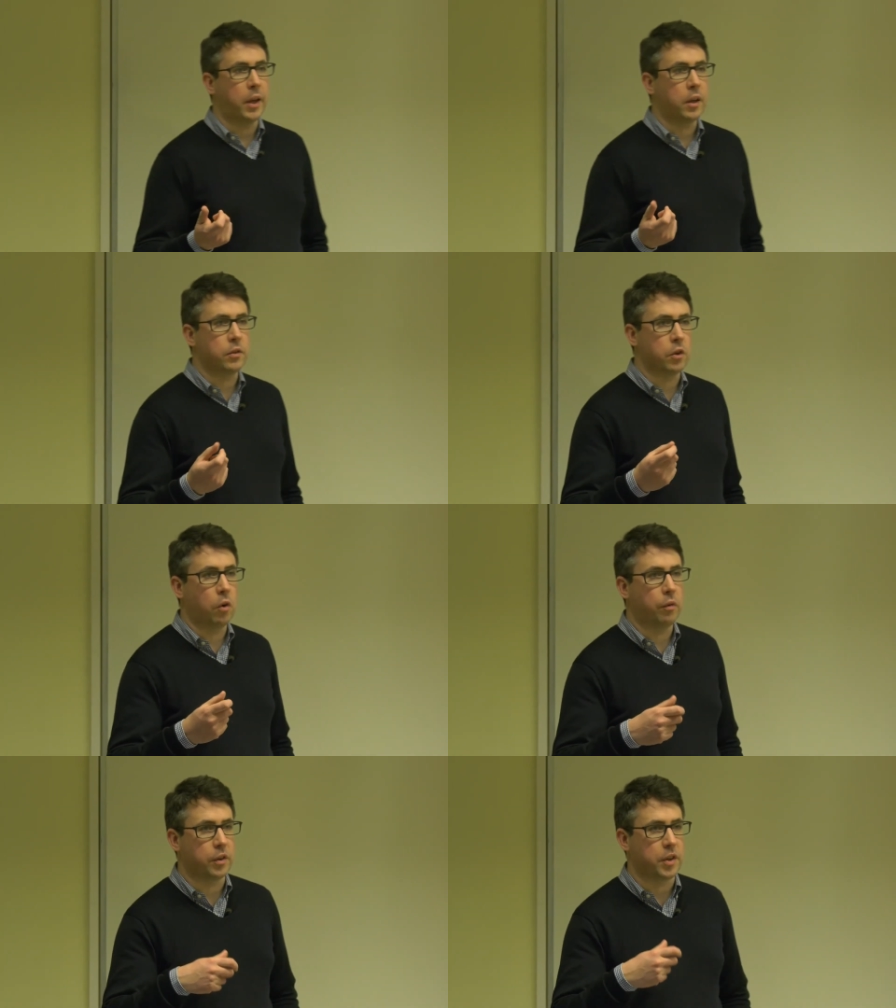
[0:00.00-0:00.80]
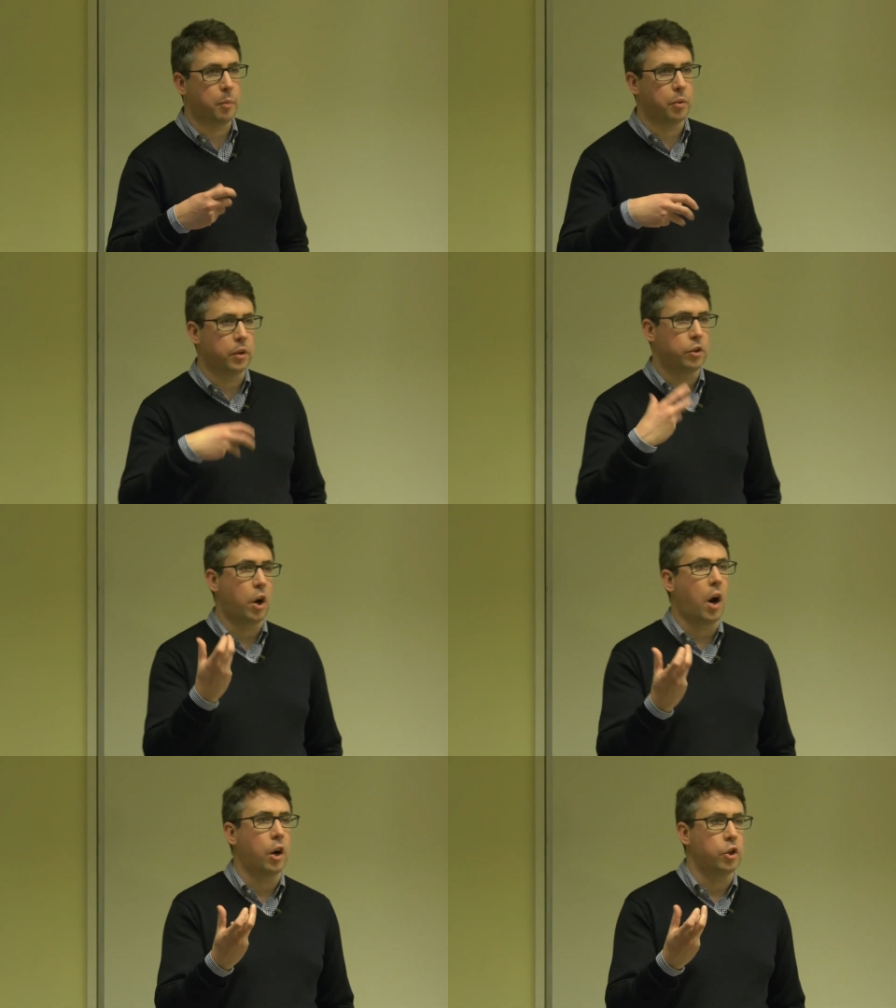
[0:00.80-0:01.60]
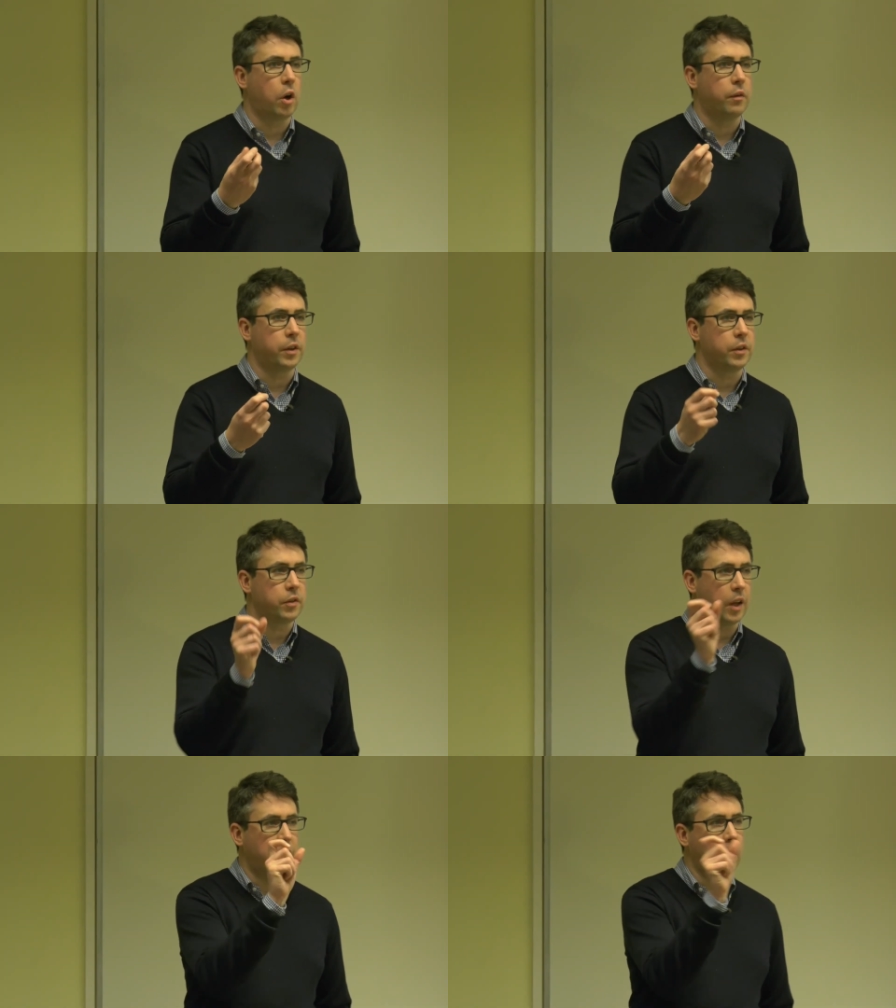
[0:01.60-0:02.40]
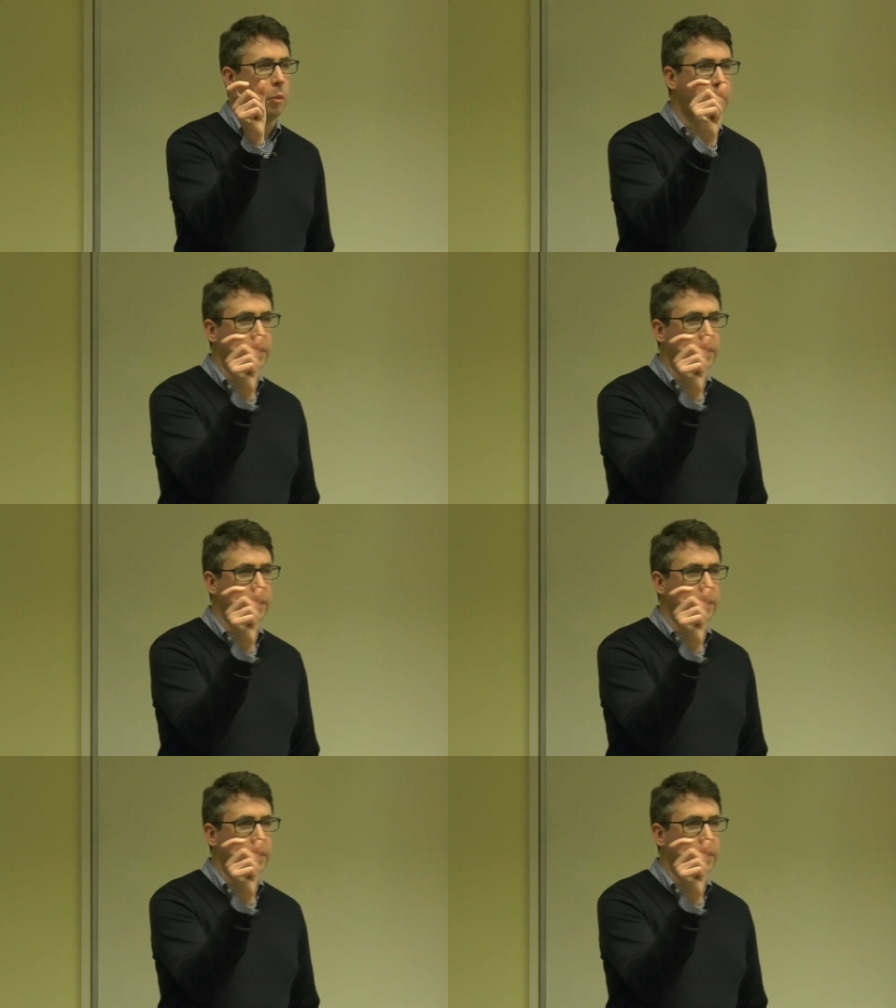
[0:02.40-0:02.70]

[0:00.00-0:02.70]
running on the same CPU, so slowing down each other.